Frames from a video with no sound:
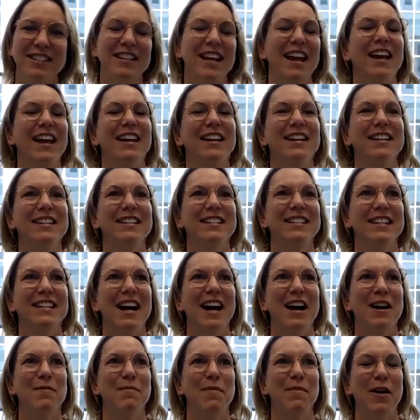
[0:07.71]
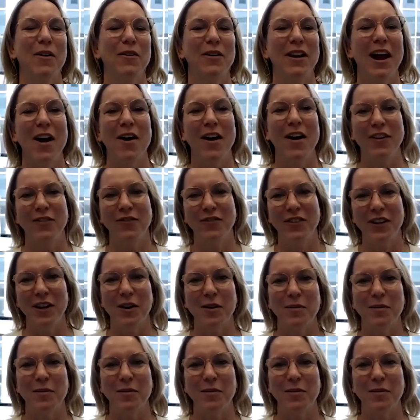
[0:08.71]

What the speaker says: and about how I feel,